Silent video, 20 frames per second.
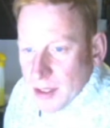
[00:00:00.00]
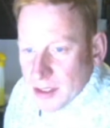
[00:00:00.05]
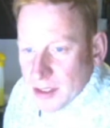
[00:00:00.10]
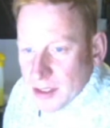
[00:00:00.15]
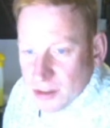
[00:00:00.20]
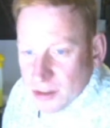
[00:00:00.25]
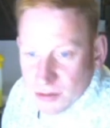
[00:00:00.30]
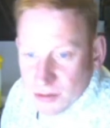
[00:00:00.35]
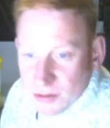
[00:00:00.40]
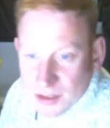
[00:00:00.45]
you
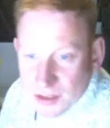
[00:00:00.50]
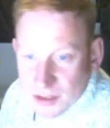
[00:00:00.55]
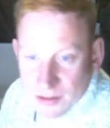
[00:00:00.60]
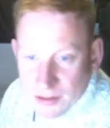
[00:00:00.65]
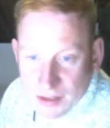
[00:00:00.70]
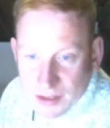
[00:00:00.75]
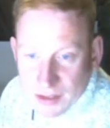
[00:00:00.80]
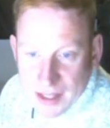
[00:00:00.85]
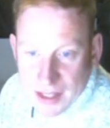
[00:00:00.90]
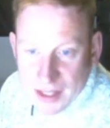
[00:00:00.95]
can also
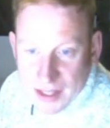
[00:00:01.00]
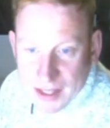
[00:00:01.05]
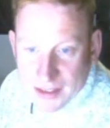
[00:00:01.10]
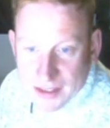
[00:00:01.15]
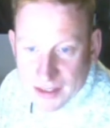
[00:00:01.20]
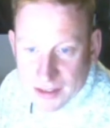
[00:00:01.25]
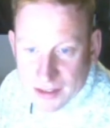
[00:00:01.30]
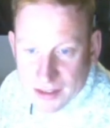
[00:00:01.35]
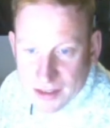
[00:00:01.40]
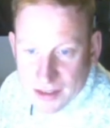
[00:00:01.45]
connect
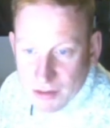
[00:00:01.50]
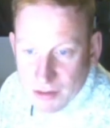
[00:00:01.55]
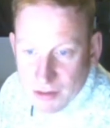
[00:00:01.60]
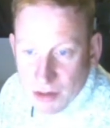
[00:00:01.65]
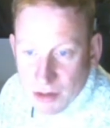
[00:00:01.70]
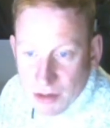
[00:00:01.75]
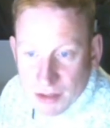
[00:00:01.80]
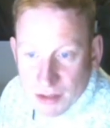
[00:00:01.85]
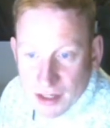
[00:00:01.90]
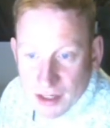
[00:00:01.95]
it to your
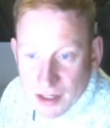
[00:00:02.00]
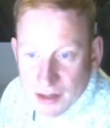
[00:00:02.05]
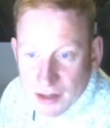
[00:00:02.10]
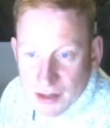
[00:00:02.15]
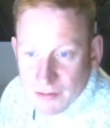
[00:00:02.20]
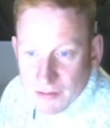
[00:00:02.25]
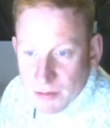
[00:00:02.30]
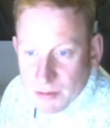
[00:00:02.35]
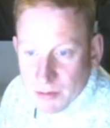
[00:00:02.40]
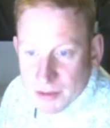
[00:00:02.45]
own car
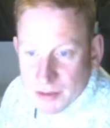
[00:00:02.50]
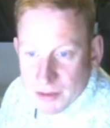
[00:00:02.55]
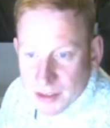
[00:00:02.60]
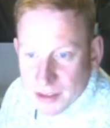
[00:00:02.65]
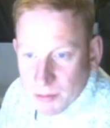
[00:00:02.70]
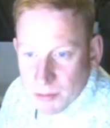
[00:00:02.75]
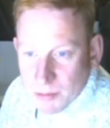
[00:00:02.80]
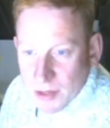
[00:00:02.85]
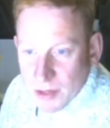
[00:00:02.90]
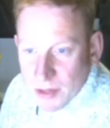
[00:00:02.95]
if you wanted to
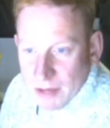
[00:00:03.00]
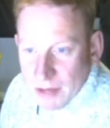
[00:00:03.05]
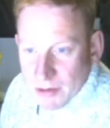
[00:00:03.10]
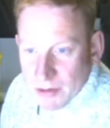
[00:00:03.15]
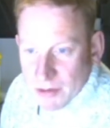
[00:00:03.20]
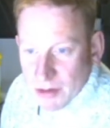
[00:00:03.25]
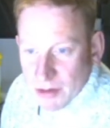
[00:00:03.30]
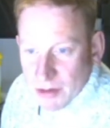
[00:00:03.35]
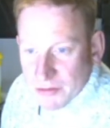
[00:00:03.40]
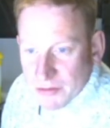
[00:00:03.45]
pull out
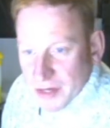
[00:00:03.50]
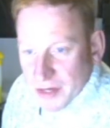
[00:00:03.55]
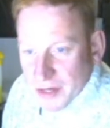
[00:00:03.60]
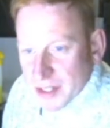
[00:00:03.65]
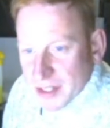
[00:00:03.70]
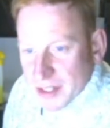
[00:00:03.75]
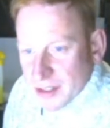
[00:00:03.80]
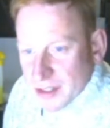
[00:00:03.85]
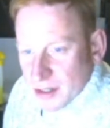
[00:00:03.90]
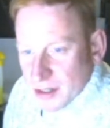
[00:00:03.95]
your own
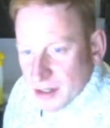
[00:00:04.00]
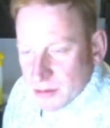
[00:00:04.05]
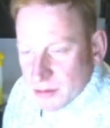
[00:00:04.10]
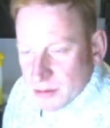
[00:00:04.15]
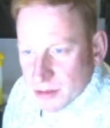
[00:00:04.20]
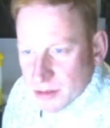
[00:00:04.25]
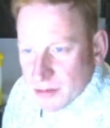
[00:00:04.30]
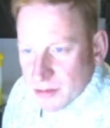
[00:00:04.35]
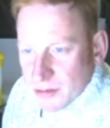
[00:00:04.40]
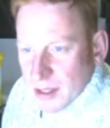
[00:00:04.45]
radio and
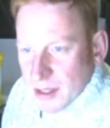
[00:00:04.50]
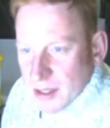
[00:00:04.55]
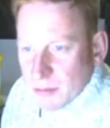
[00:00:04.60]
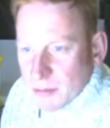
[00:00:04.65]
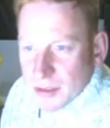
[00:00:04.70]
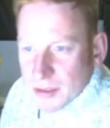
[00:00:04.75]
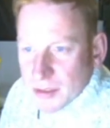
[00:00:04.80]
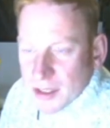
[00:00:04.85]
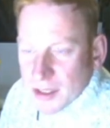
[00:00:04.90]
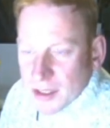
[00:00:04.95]
do that,
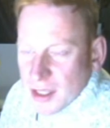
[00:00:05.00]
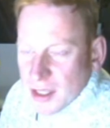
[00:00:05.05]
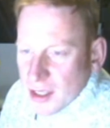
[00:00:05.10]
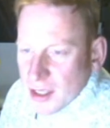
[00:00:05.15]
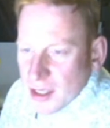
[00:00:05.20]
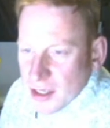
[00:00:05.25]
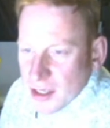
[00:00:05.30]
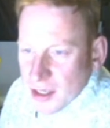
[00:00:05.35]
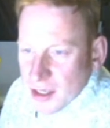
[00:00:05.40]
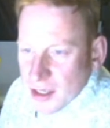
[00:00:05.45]
but
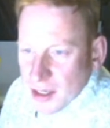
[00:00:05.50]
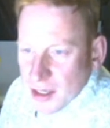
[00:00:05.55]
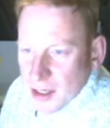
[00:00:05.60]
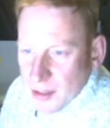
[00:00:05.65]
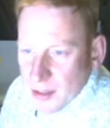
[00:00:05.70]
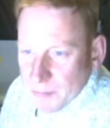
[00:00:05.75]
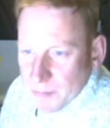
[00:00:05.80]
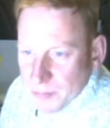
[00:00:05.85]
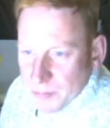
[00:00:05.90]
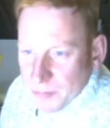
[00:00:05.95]
I
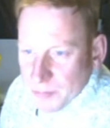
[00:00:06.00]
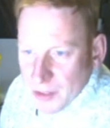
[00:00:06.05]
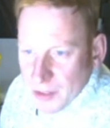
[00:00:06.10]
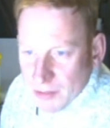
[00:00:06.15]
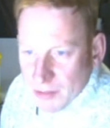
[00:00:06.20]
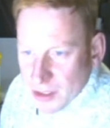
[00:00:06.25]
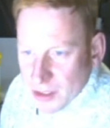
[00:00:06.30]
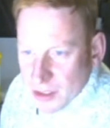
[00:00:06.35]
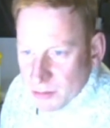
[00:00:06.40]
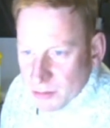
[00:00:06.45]

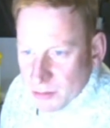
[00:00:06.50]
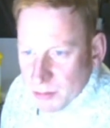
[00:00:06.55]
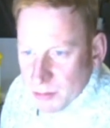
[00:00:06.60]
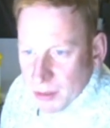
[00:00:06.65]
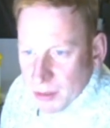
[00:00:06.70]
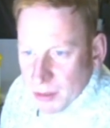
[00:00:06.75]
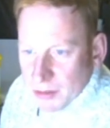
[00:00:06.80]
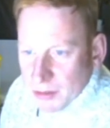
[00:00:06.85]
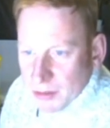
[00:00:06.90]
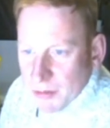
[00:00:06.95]
really couldn't be
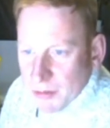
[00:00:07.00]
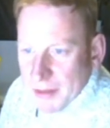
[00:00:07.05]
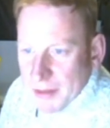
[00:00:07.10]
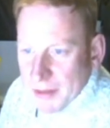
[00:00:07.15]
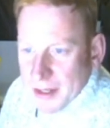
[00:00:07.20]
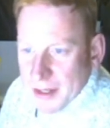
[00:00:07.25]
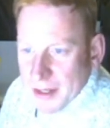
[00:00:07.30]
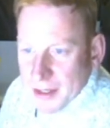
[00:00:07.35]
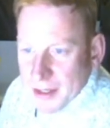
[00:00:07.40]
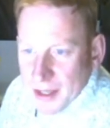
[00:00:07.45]
bothered with
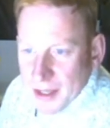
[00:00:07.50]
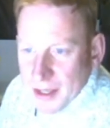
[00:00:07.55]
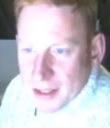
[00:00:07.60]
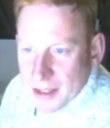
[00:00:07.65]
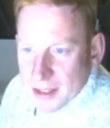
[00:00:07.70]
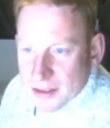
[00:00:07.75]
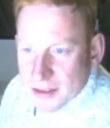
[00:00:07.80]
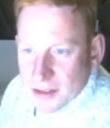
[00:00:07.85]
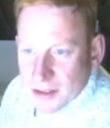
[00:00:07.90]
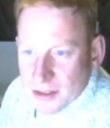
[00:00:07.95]
any of that,
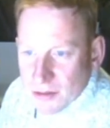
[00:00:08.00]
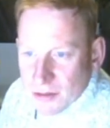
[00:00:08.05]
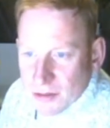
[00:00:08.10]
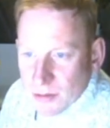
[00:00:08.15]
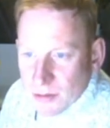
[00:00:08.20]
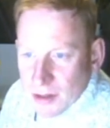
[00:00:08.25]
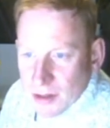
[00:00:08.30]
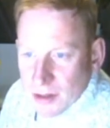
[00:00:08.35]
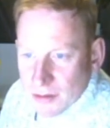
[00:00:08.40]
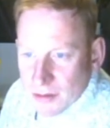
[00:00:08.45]
so
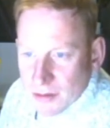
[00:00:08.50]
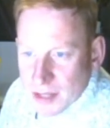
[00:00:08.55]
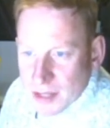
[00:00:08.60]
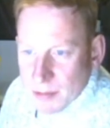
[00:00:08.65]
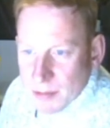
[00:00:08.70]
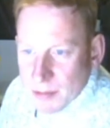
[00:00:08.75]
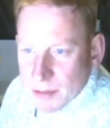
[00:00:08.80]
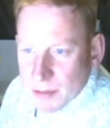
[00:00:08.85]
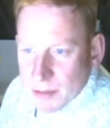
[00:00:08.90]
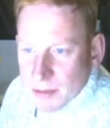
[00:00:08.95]
I was
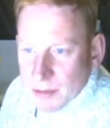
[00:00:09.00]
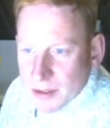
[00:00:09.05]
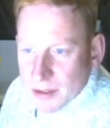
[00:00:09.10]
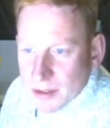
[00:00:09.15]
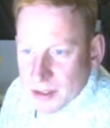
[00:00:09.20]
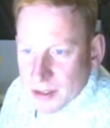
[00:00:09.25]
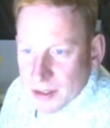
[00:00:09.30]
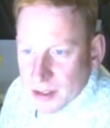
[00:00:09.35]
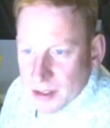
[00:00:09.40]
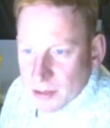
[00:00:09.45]
happy with
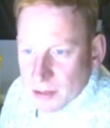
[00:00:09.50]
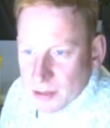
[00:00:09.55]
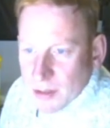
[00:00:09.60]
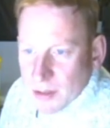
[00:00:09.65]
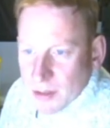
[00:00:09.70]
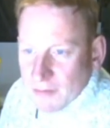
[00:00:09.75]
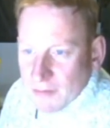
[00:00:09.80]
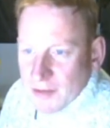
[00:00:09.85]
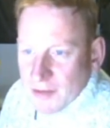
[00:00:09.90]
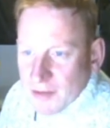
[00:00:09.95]
a
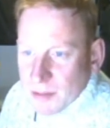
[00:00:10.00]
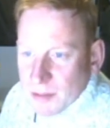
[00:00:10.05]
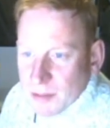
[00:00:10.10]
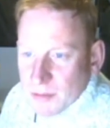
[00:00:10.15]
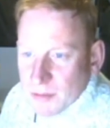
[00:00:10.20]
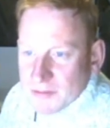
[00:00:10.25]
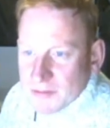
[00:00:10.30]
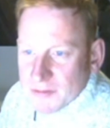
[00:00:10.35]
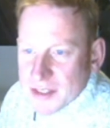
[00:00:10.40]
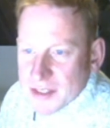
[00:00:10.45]
quick flip
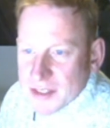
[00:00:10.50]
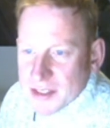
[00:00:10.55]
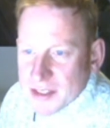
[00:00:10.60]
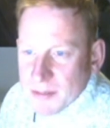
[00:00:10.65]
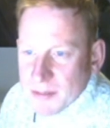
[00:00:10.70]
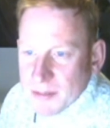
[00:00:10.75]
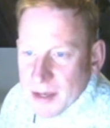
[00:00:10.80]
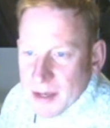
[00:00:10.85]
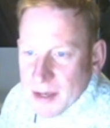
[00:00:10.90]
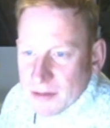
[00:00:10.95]
of
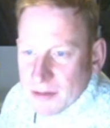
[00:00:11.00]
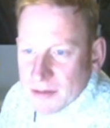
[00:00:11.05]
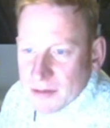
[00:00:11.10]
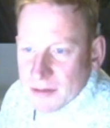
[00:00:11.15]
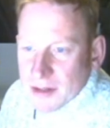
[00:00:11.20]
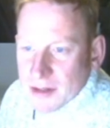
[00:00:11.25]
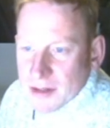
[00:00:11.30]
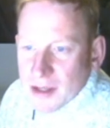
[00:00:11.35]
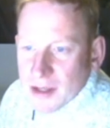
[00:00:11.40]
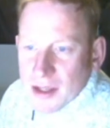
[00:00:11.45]
£60
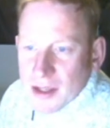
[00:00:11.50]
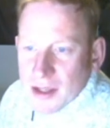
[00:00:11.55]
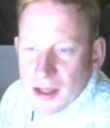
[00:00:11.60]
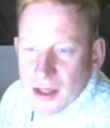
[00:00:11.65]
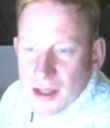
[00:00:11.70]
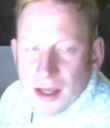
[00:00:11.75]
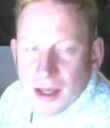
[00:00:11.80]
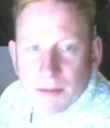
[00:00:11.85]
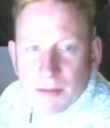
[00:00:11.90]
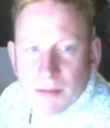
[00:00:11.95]

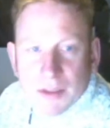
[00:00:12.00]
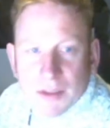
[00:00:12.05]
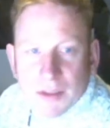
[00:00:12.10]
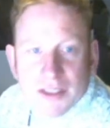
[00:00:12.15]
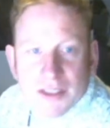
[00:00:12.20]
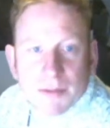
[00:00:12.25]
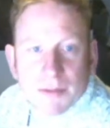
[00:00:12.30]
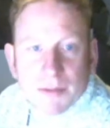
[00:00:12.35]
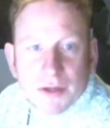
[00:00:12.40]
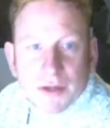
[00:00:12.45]
plus
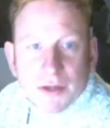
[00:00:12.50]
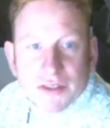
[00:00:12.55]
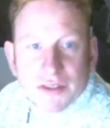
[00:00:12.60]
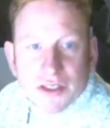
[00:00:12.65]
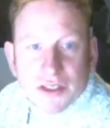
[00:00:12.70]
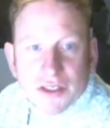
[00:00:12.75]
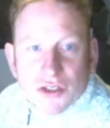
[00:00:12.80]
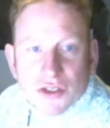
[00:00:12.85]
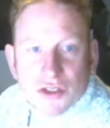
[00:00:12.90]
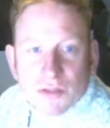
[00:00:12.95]
the
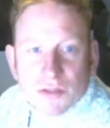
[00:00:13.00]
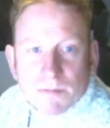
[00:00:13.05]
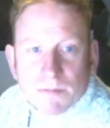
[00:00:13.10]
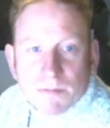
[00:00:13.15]
postage.